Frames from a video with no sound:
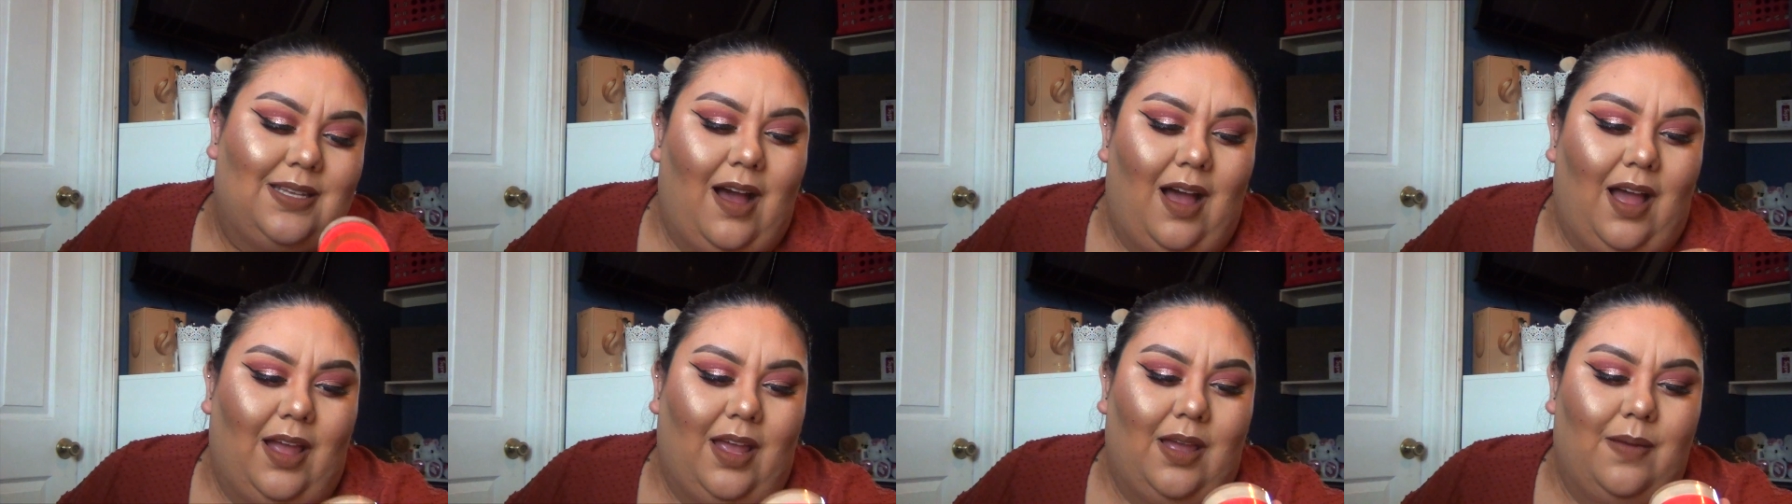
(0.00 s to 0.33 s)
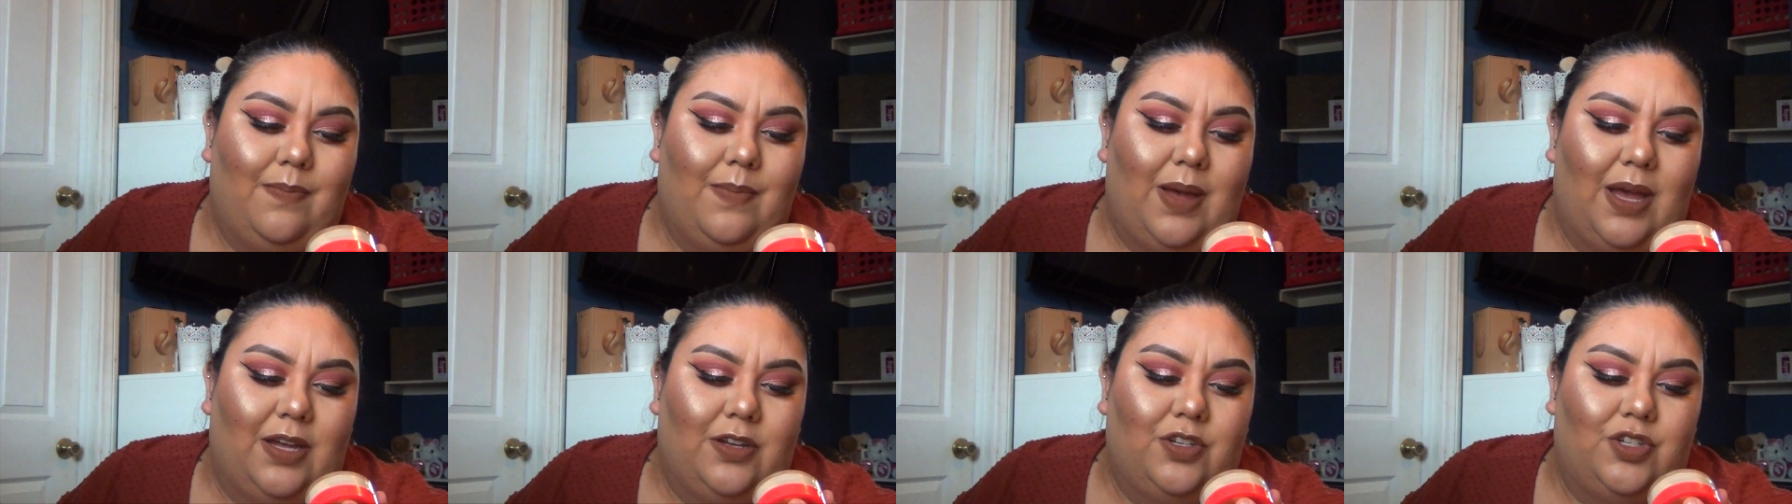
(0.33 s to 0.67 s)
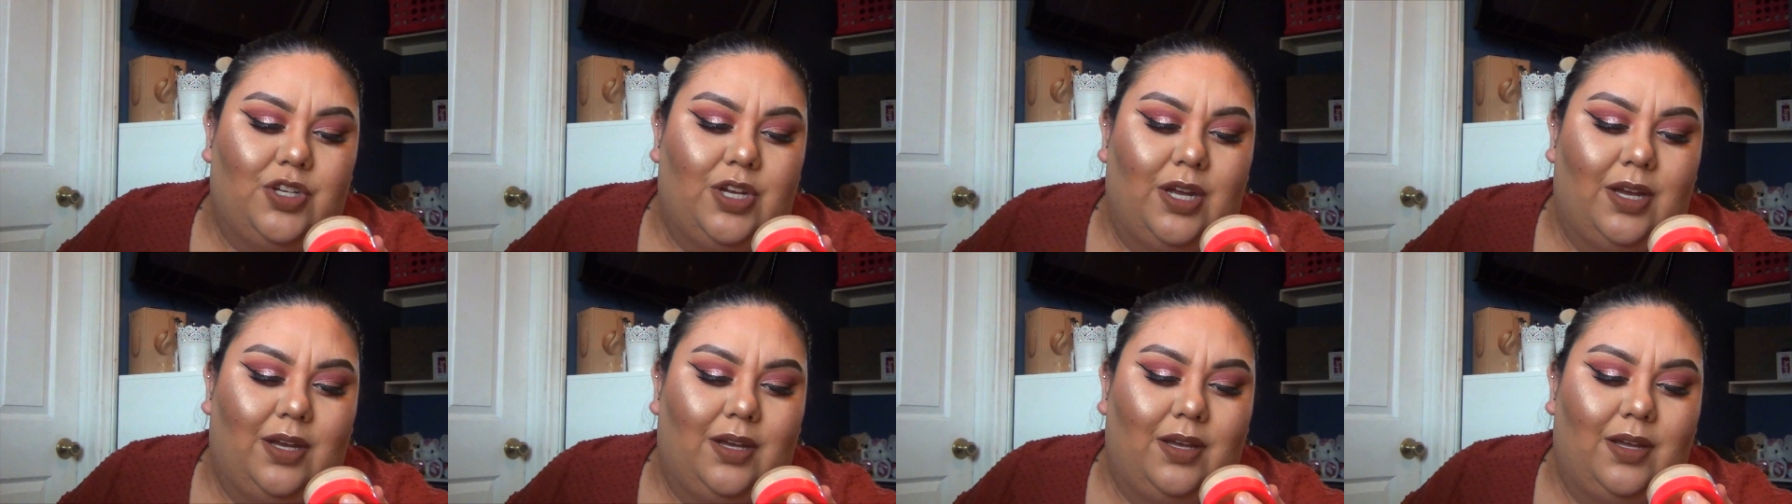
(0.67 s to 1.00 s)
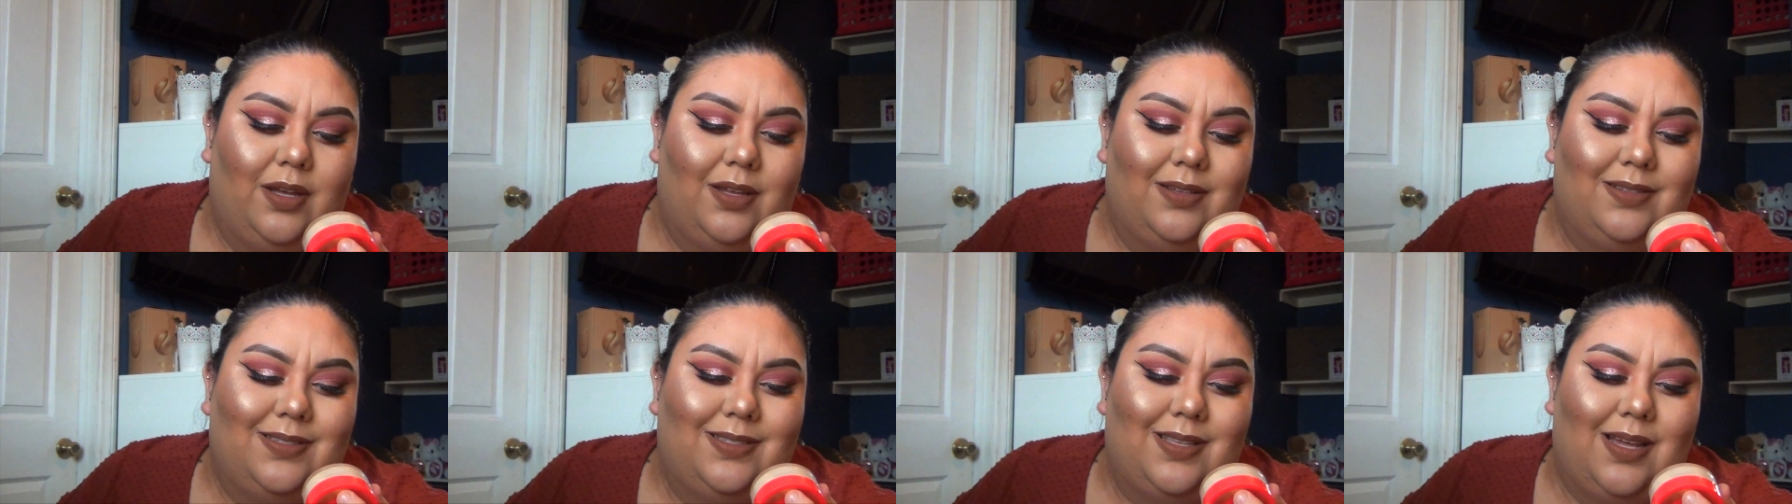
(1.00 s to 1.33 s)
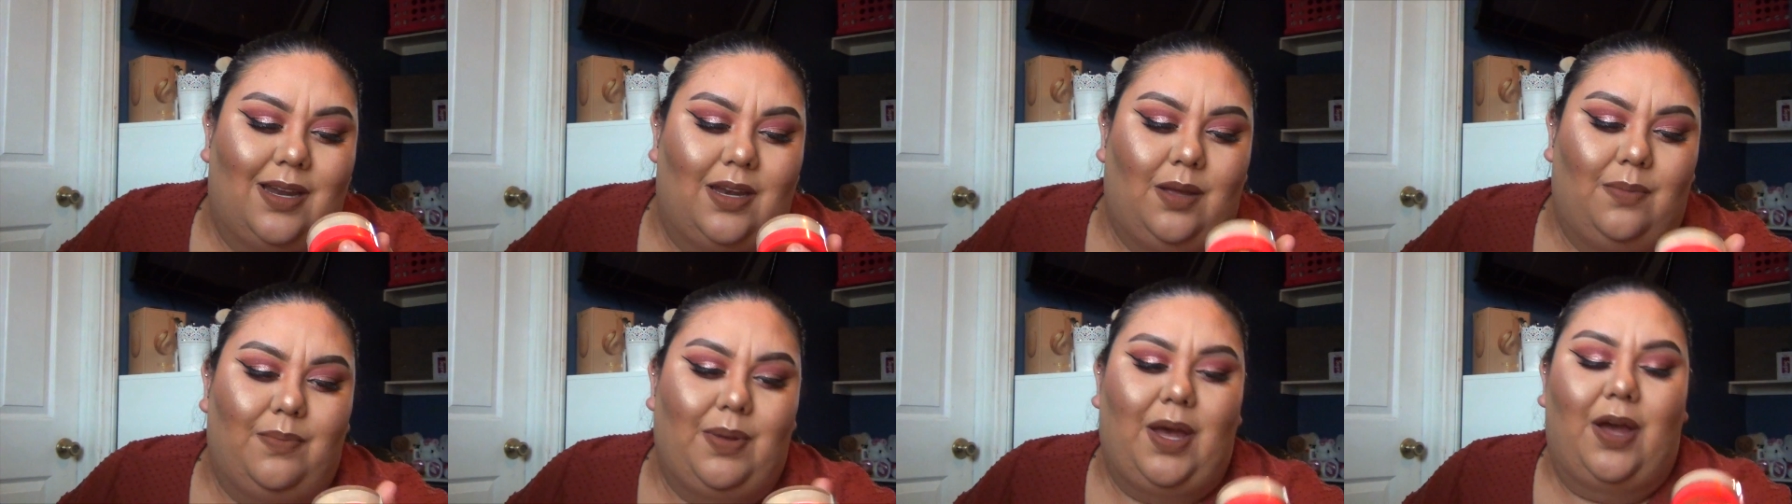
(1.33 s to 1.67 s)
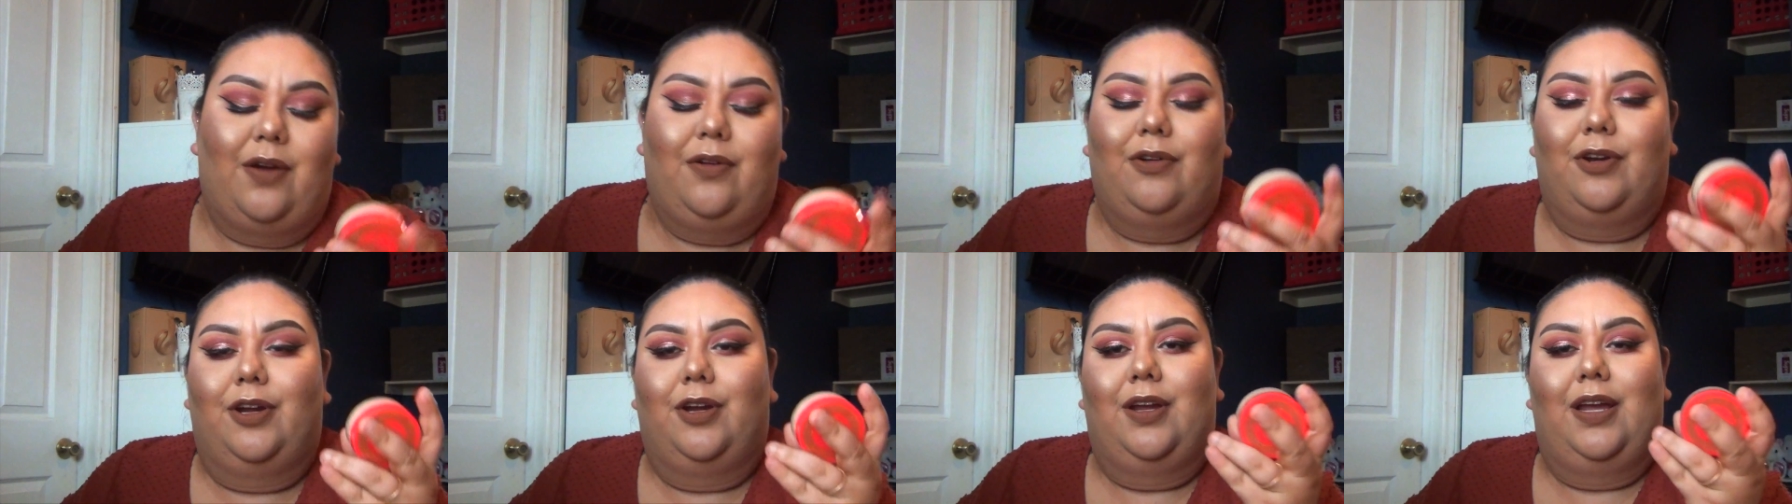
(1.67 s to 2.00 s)
I Am Magic Setting
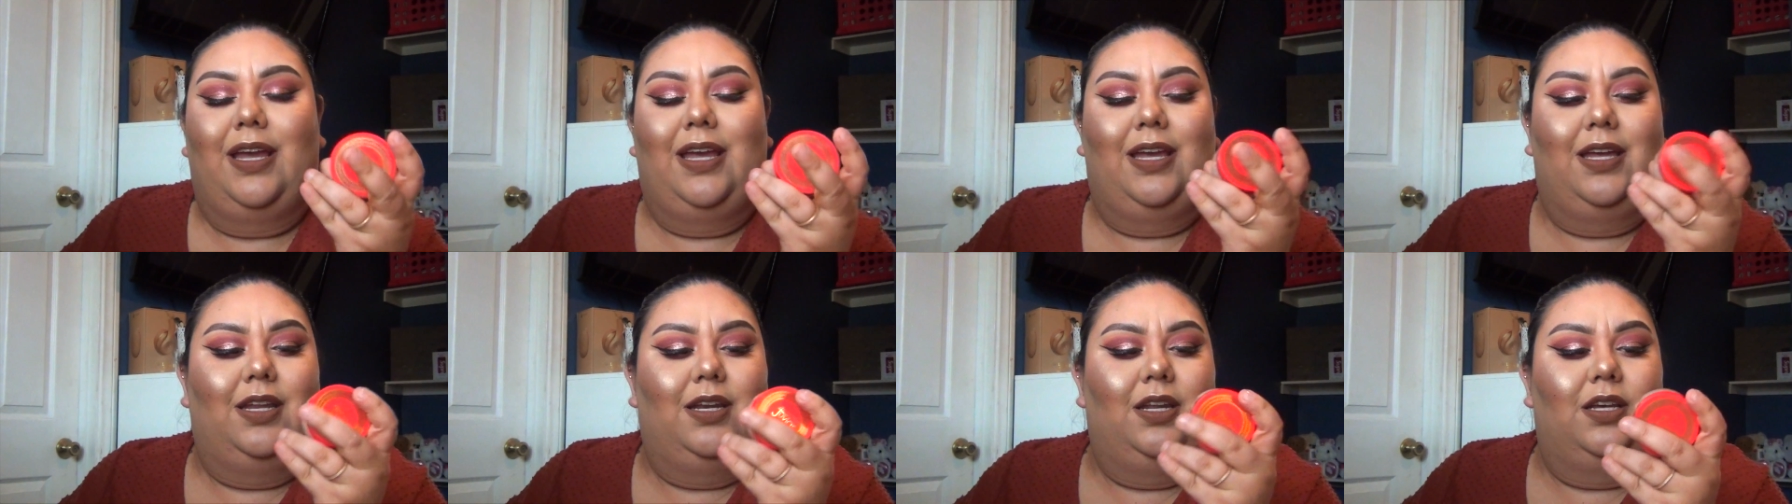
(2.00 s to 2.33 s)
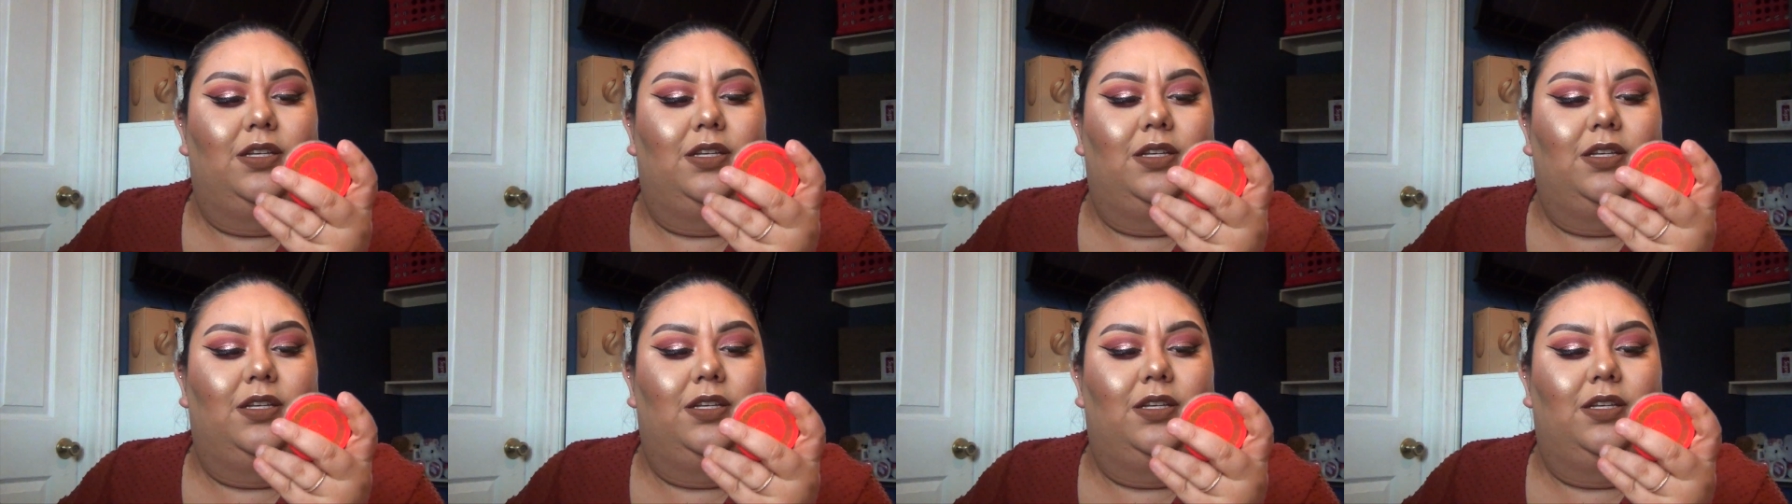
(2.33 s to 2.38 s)
Powder in